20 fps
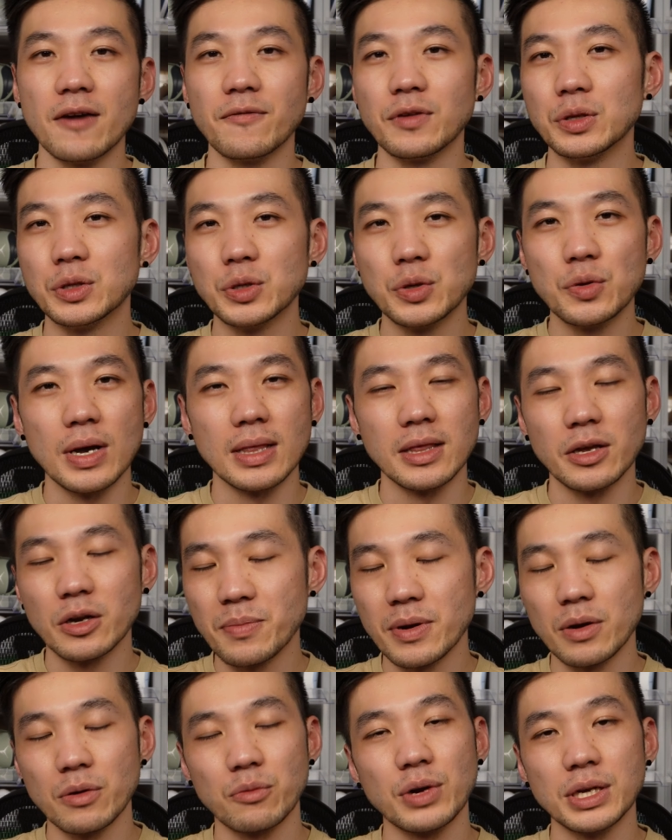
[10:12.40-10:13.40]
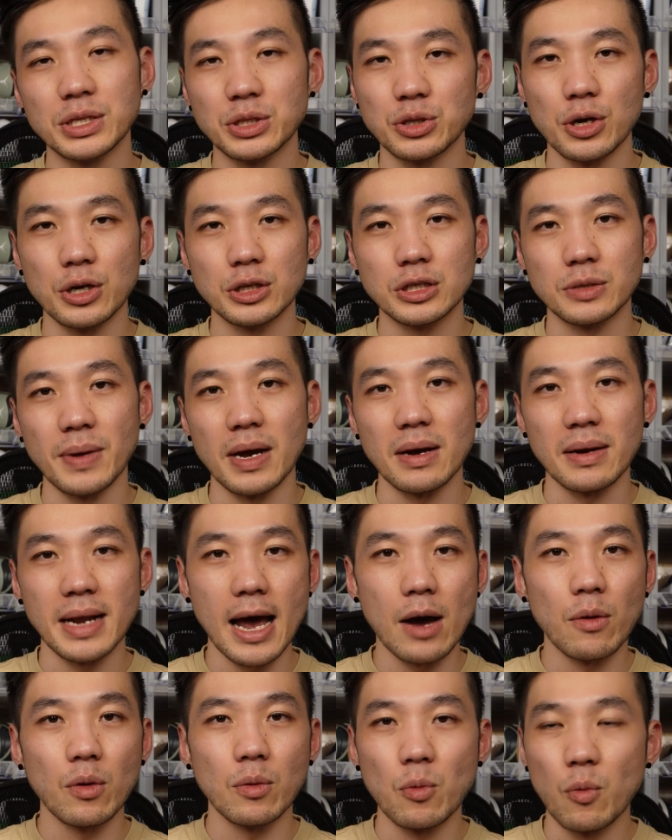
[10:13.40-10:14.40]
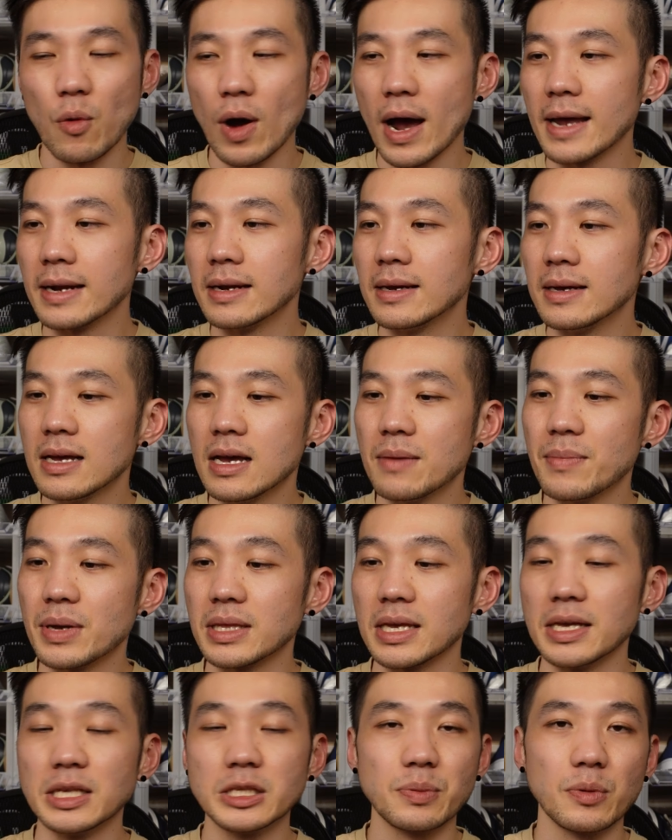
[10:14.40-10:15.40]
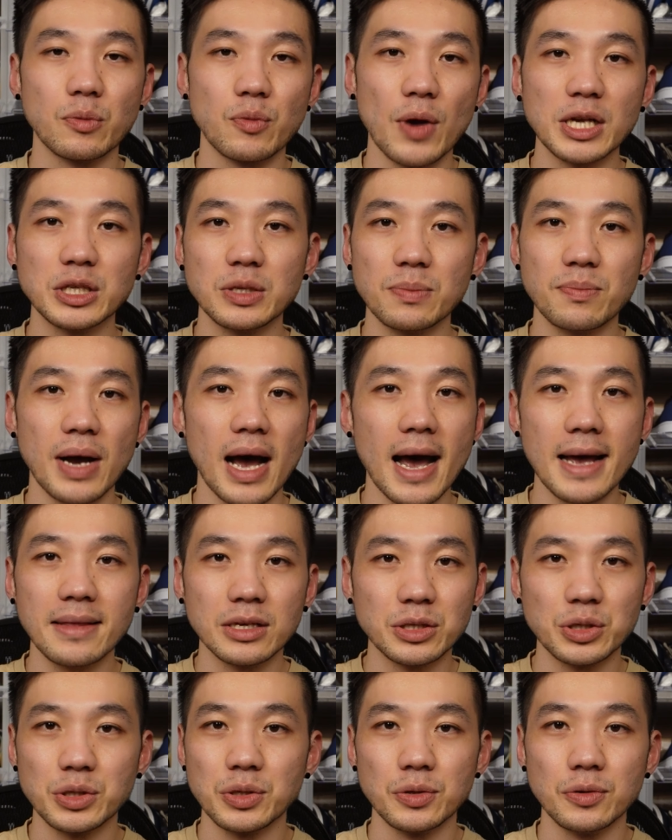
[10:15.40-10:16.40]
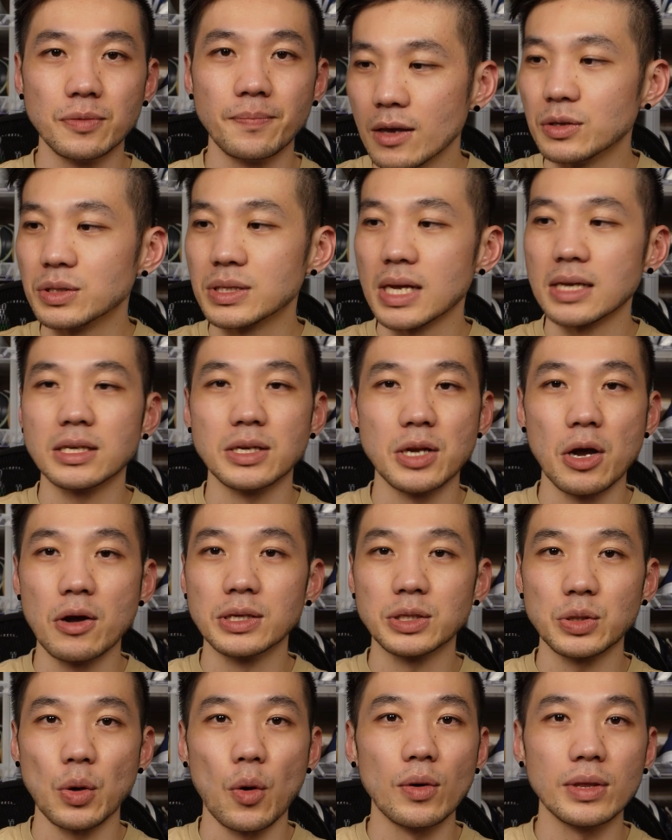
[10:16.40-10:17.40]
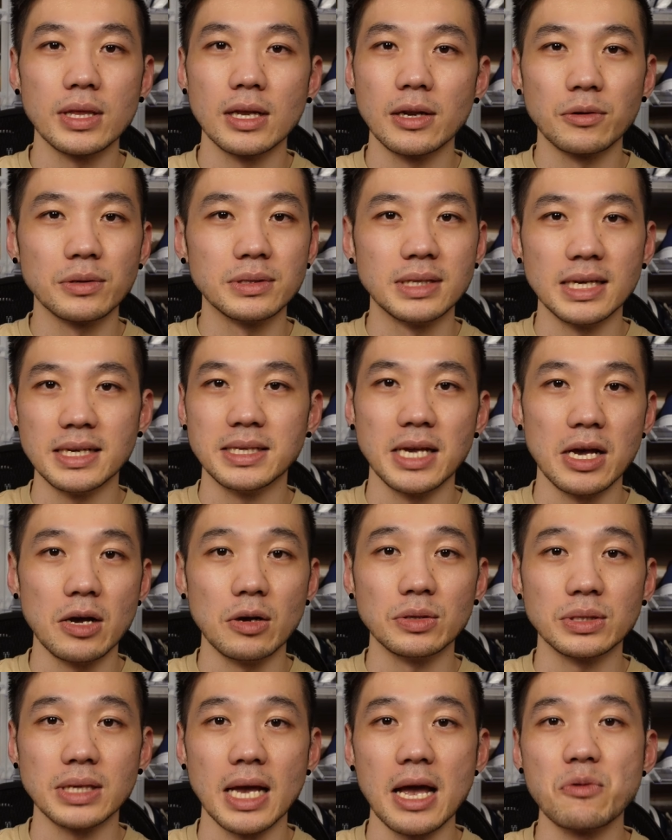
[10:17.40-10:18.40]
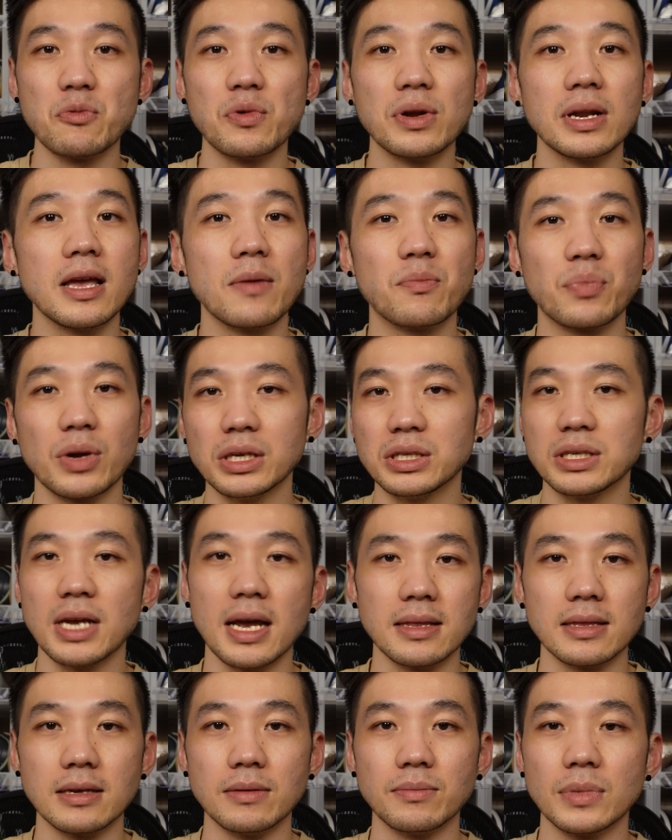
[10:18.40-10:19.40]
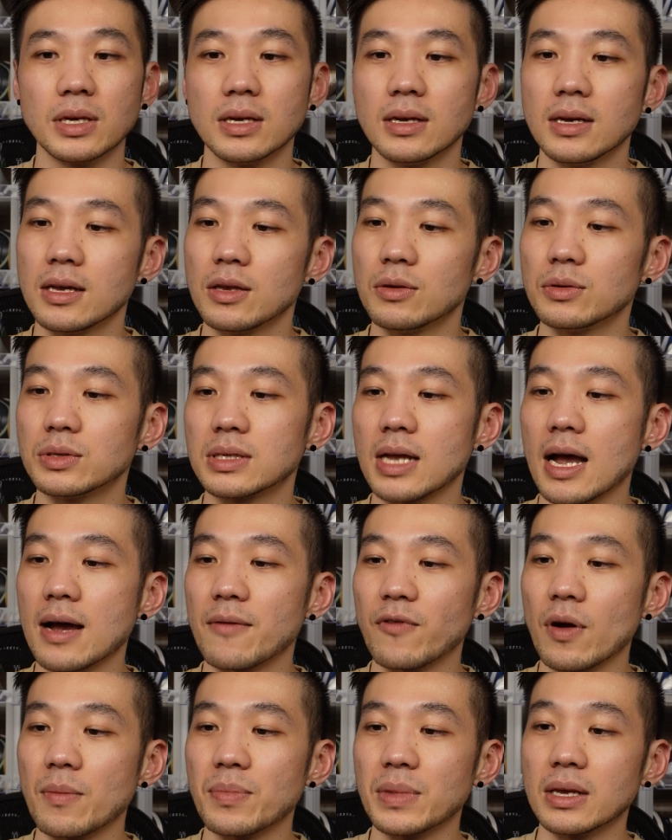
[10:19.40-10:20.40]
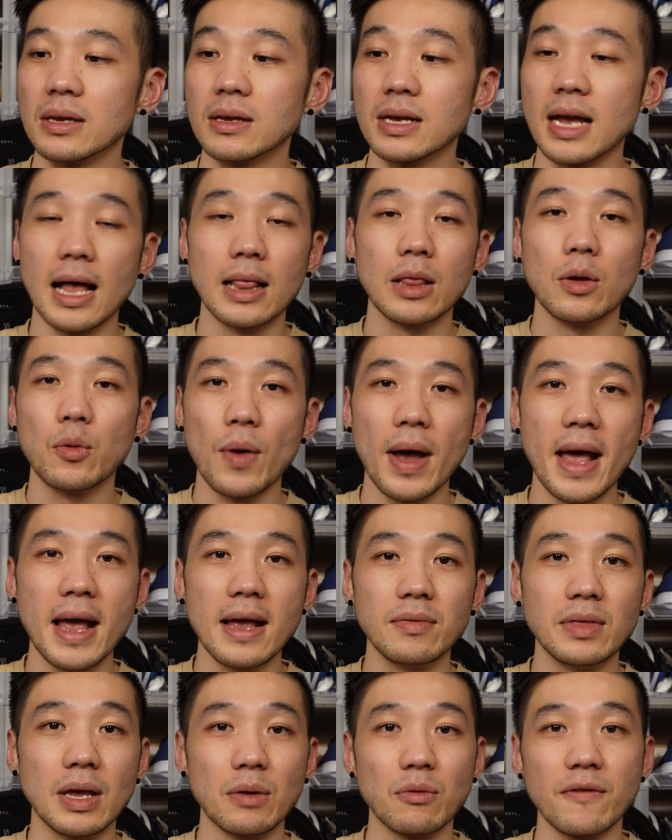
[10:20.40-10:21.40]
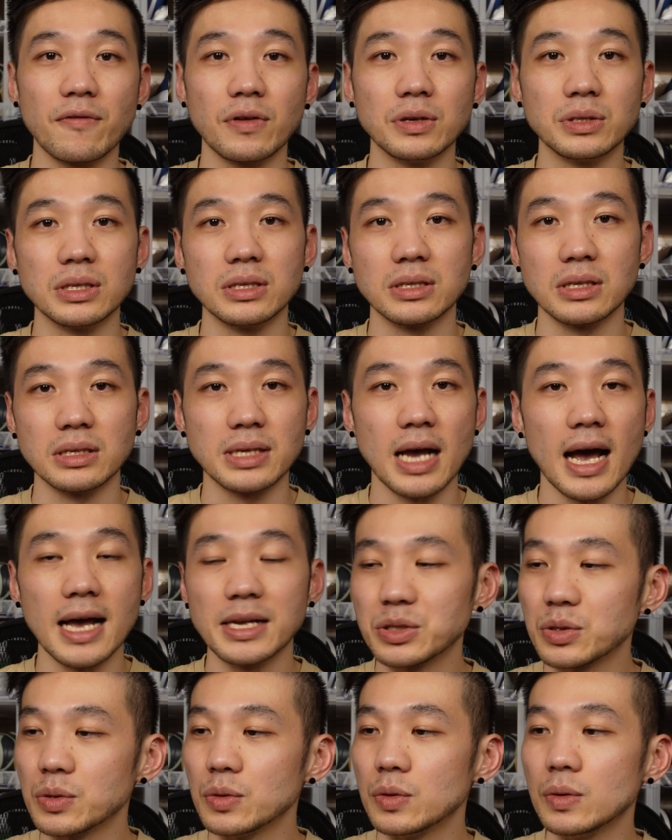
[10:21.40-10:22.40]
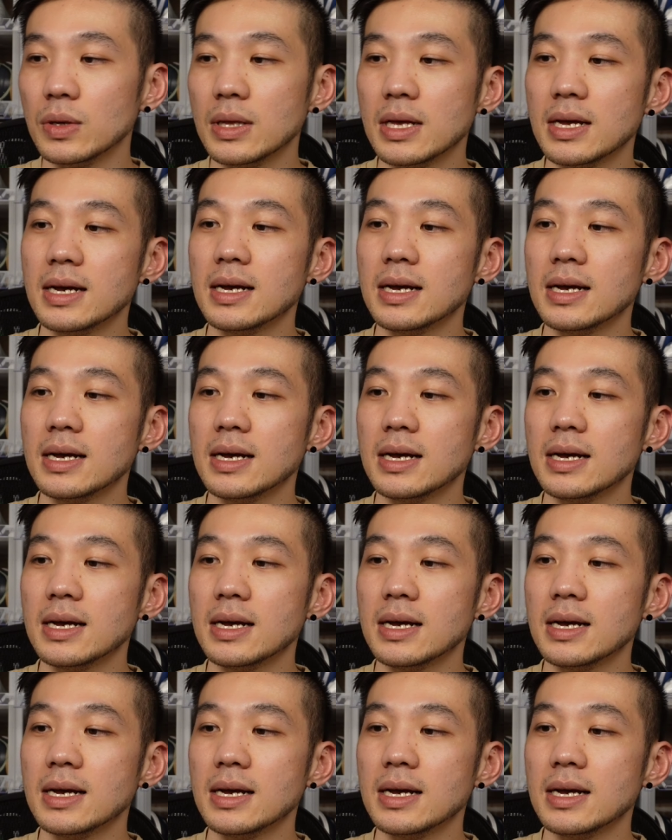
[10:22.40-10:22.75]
If you do a little bit of research about Howard White, but the inspiration behind the shoe, you start to notice all the little details and really appreciate them. You start from the colorway that references his high school,